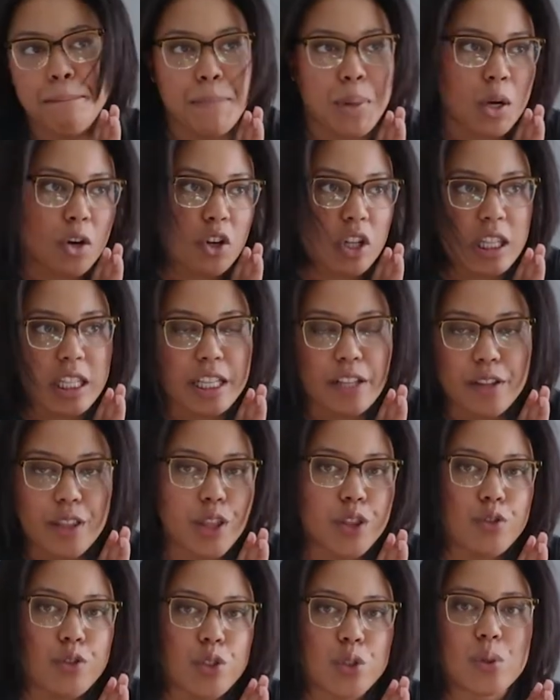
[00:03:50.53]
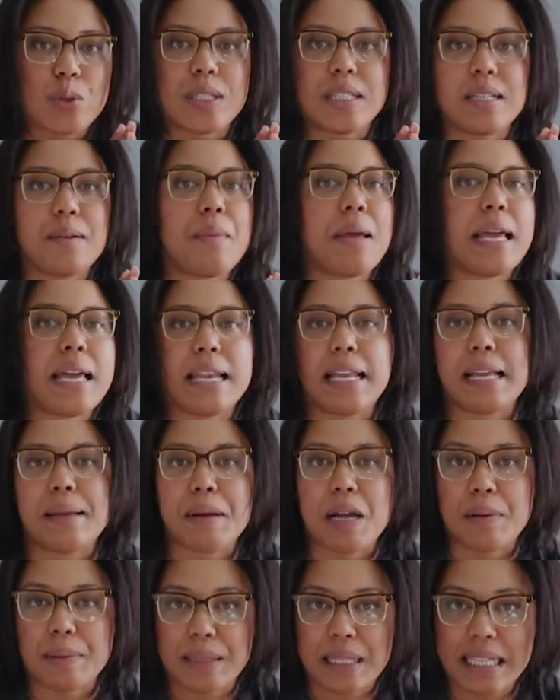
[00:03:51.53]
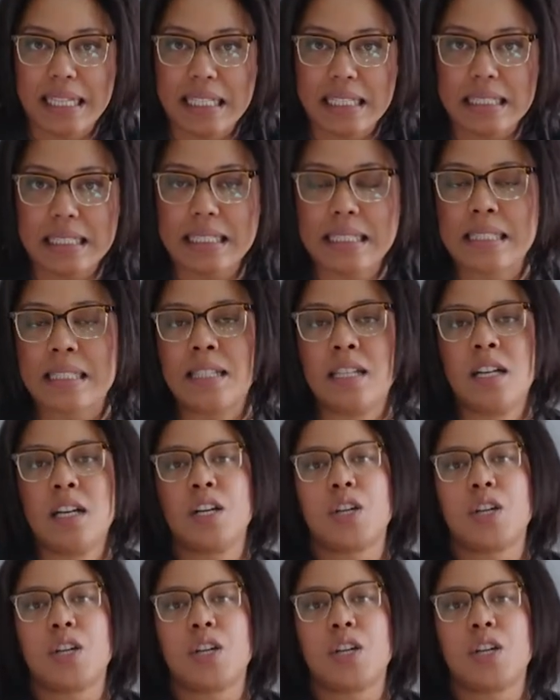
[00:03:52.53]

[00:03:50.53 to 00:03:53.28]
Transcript: burling through and hitting my plants.